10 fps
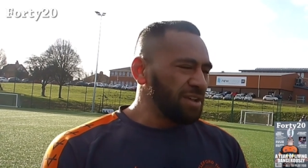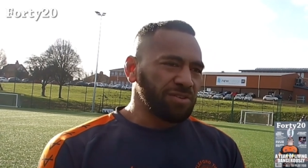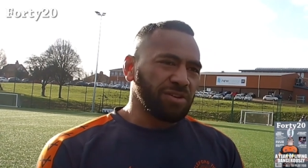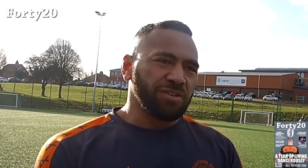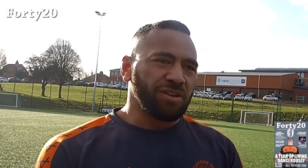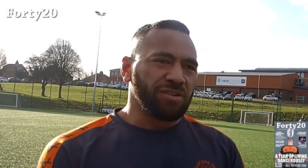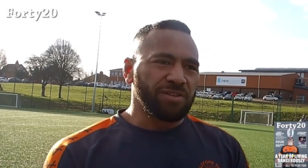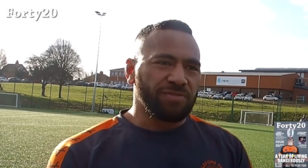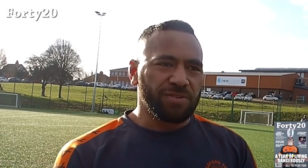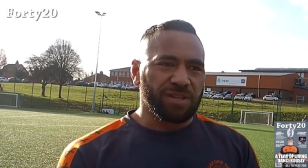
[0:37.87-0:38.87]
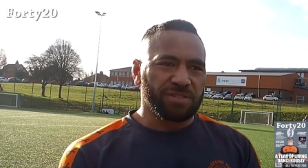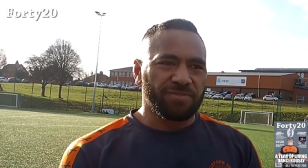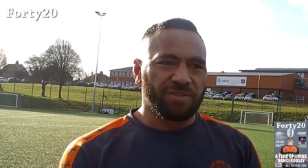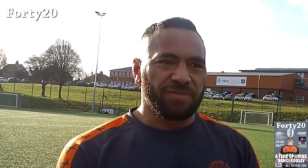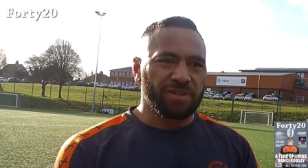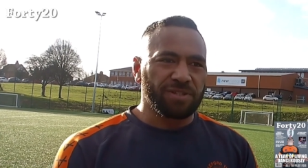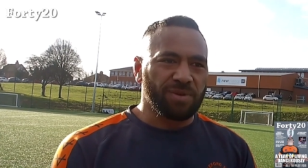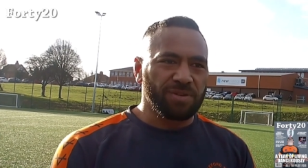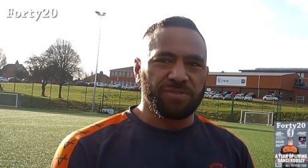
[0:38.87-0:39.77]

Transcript: not only on the field, it's off the field as well.